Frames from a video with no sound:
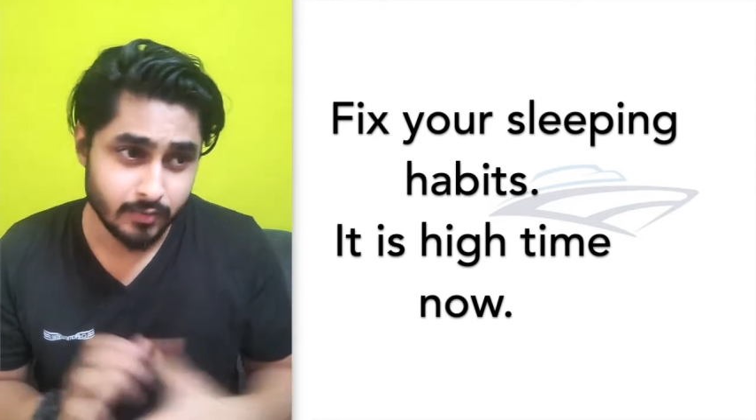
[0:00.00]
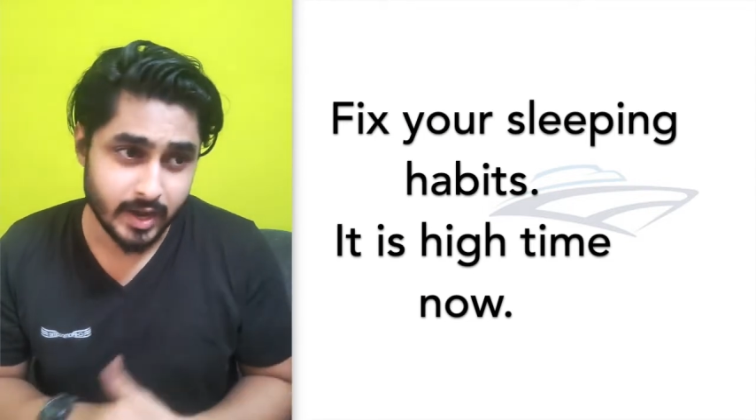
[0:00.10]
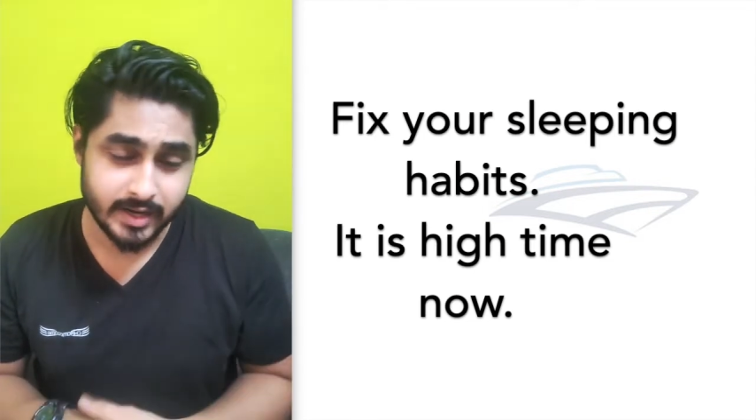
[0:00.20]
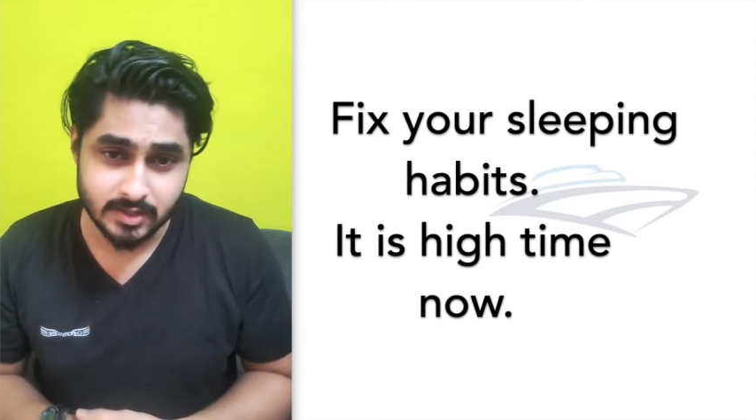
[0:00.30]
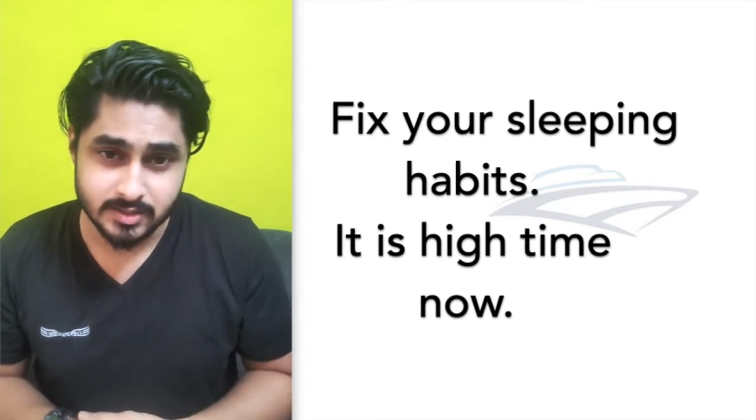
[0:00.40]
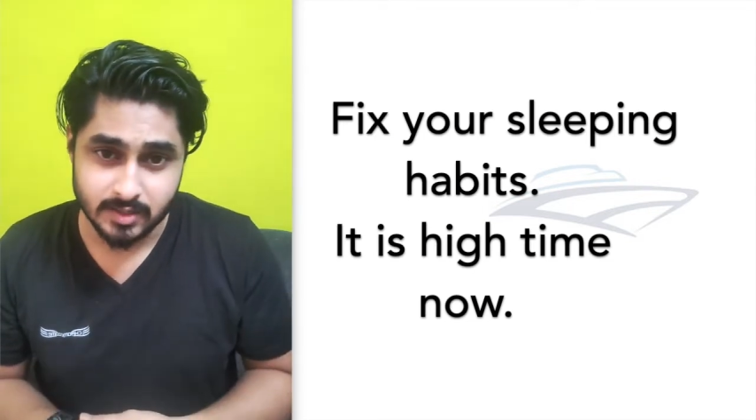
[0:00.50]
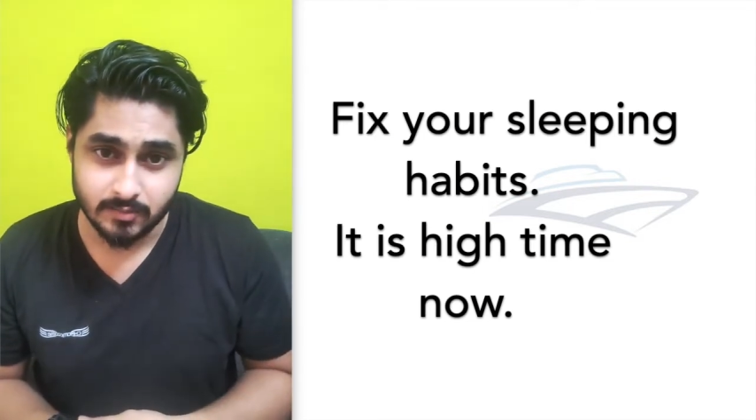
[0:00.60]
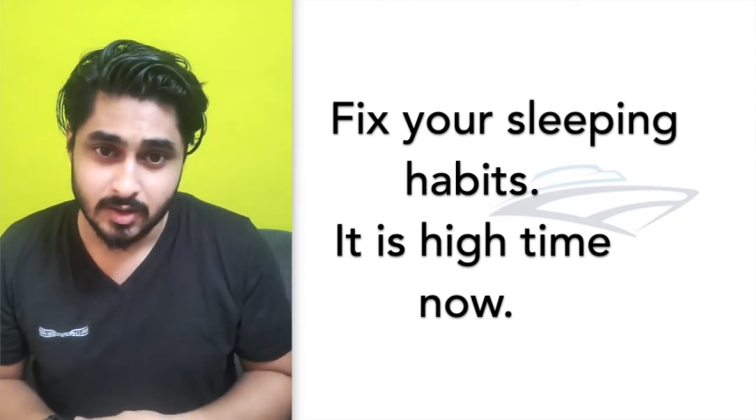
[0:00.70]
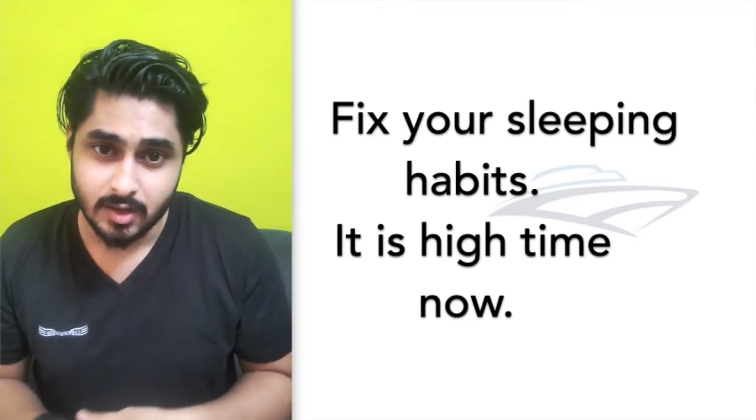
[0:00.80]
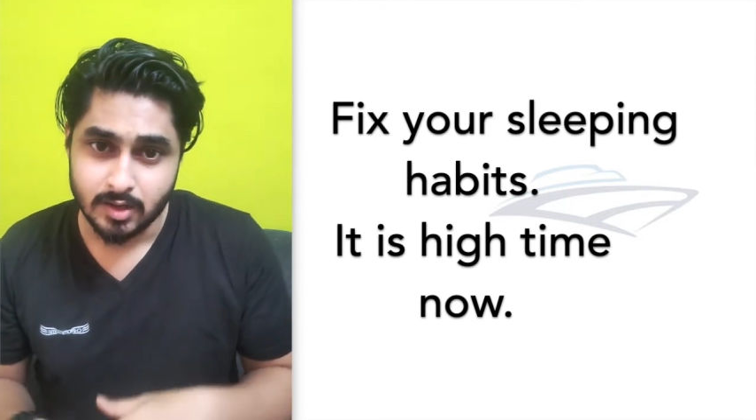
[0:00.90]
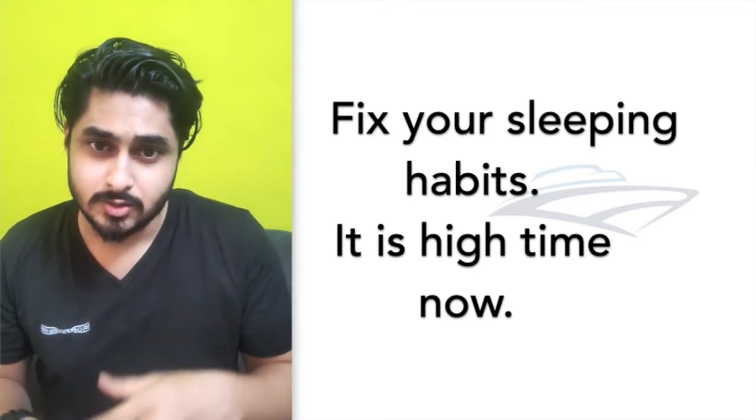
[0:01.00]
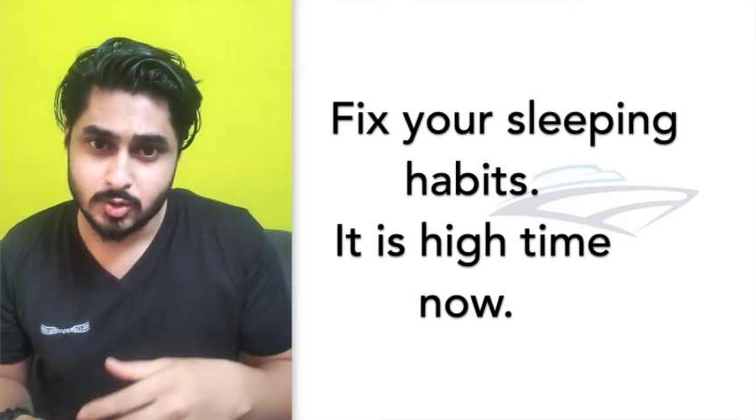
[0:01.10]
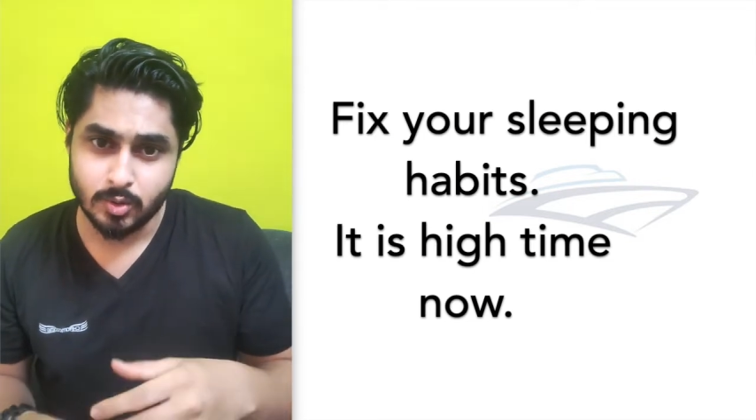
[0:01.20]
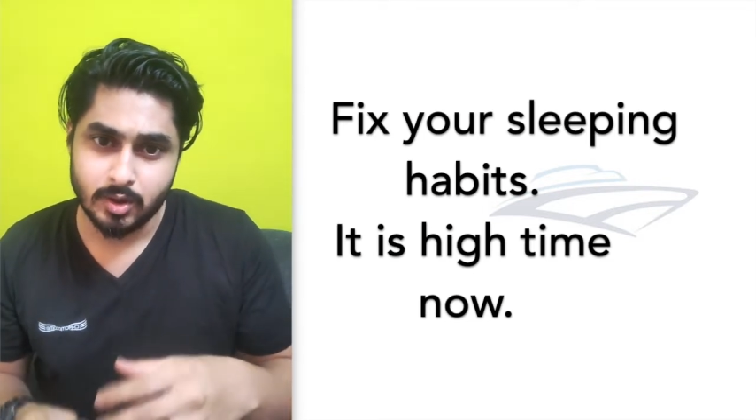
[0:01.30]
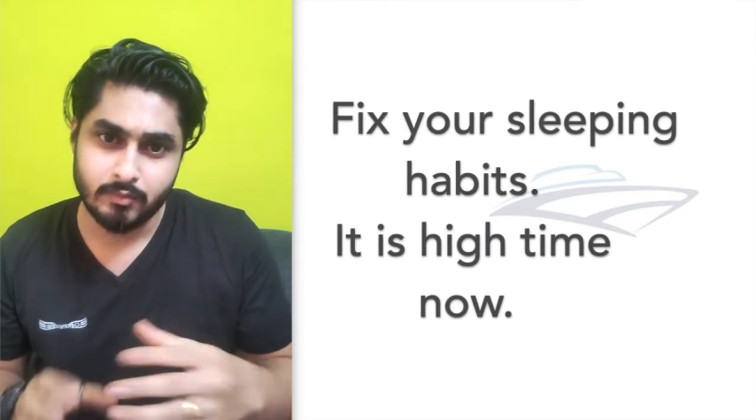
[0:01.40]
night itself.
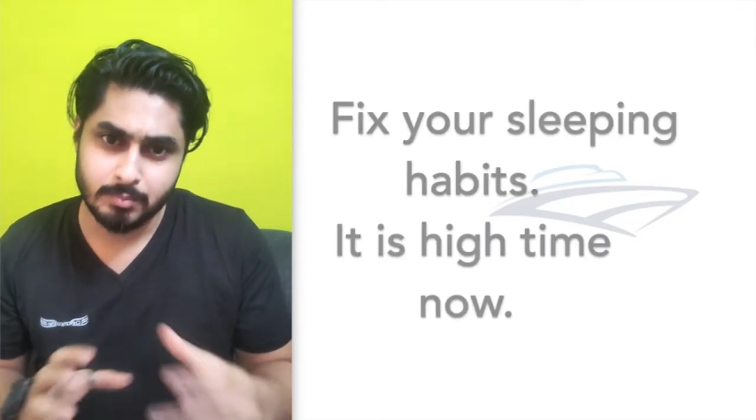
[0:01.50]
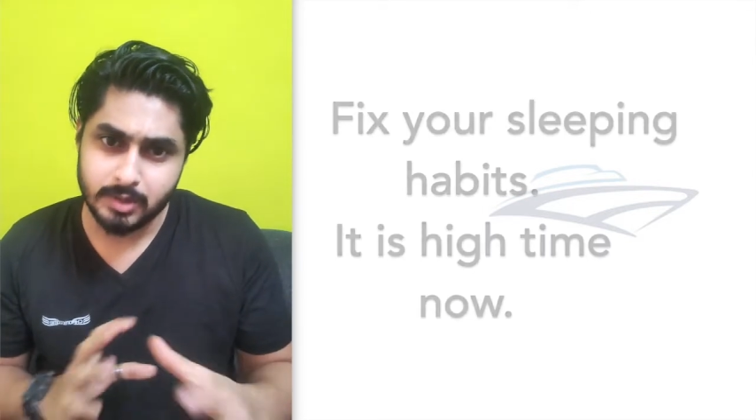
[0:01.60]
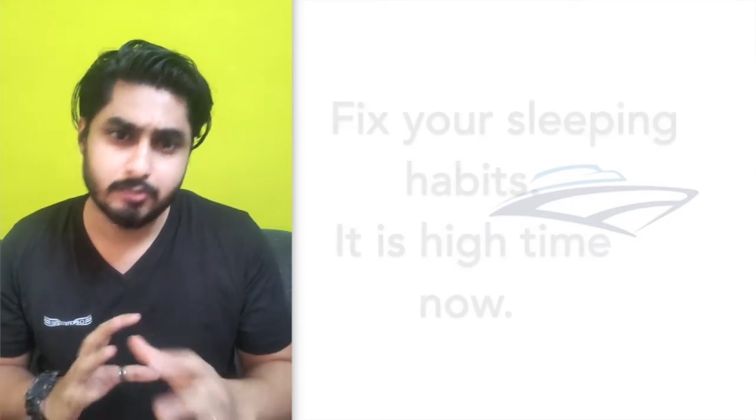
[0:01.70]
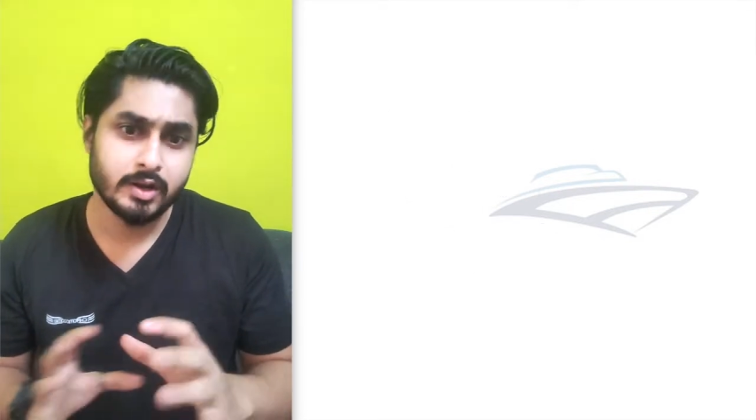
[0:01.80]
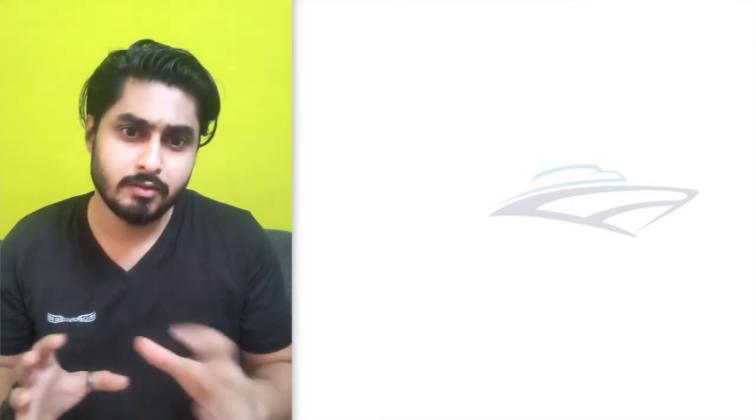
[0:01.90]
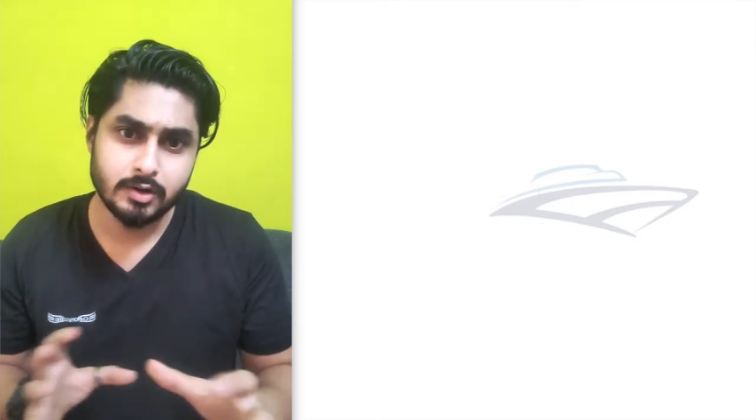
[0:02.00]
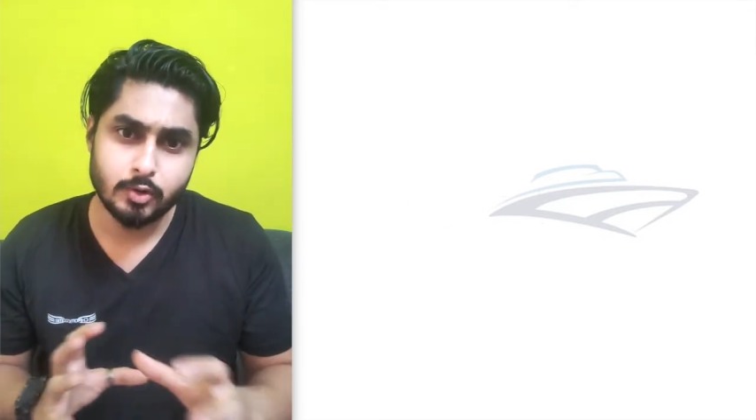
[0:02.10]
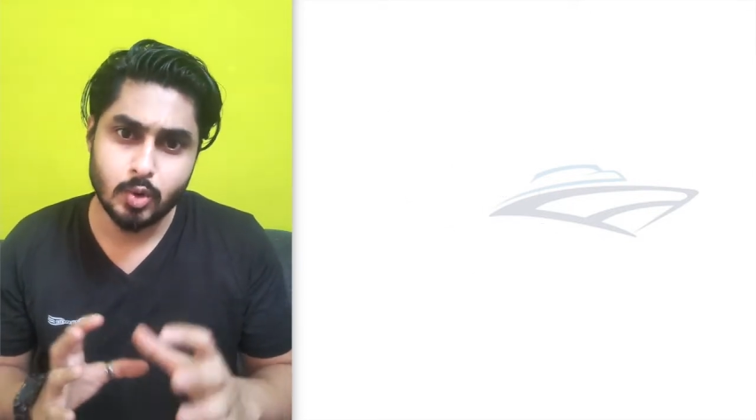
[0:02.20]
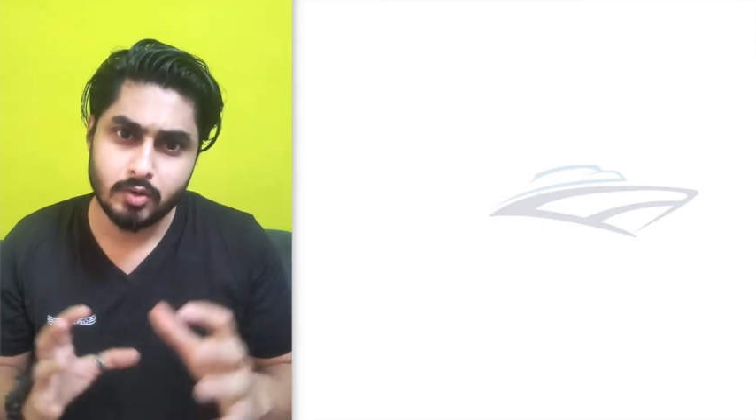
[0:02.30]
So, but whenever you